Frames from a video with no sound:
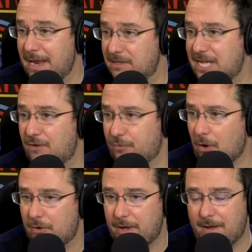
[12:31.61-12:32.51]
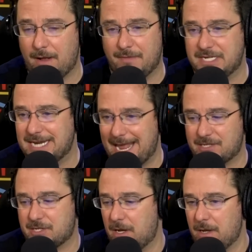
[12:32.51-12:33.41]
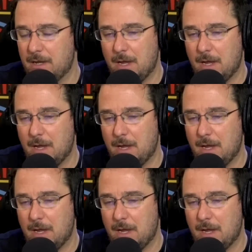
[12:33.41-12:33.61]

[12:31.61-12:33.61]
South Florida. The Tequesta